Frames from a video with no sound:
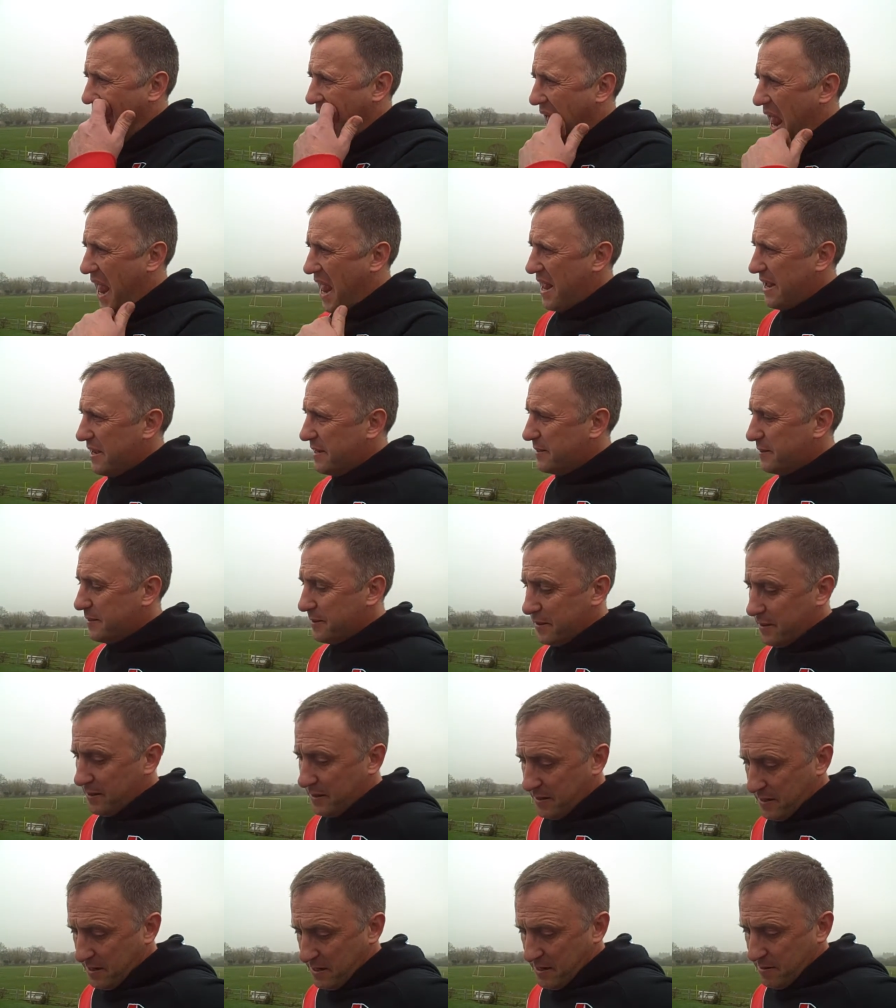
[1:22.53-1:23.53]
pretty close as
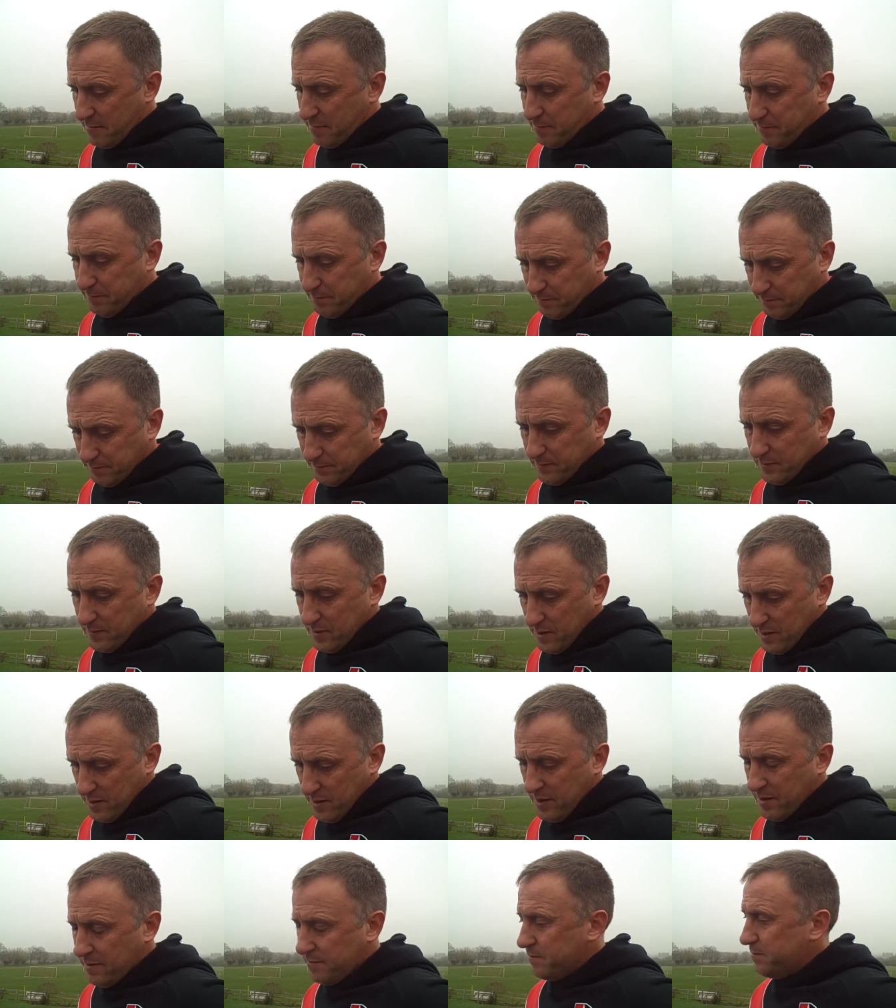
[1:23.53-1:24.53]
well as yeah. between you all.
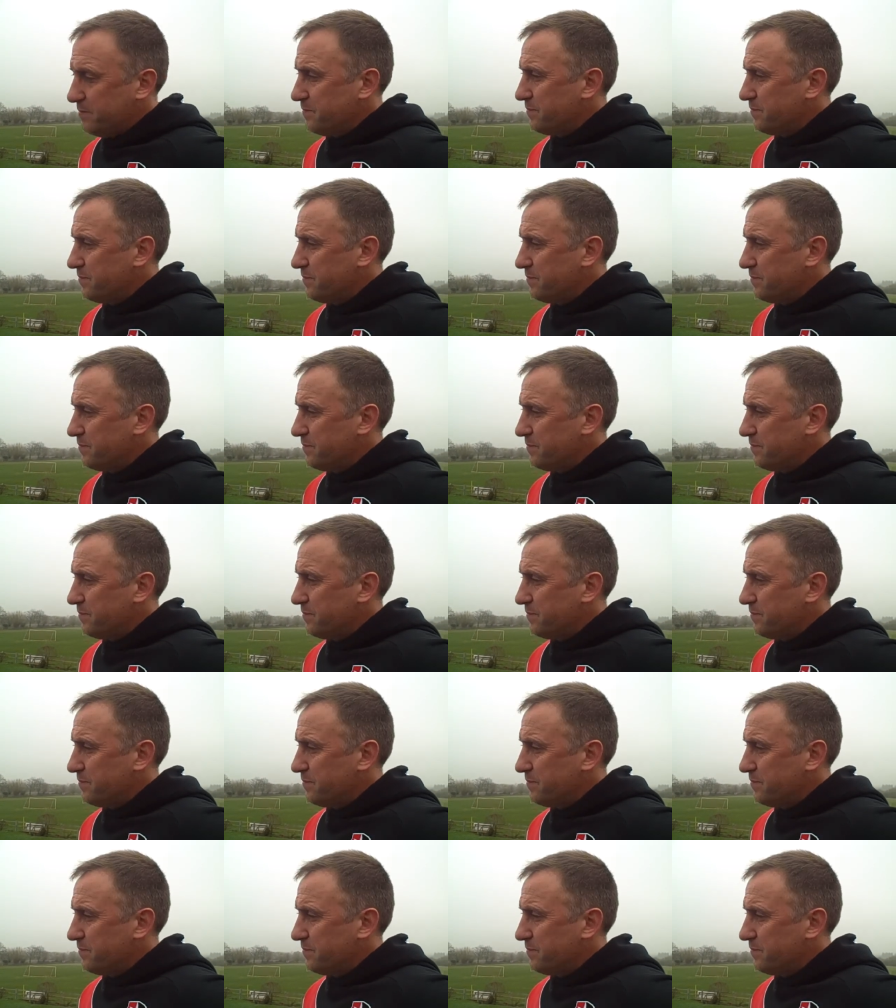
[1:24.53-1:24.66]
Yeah. Does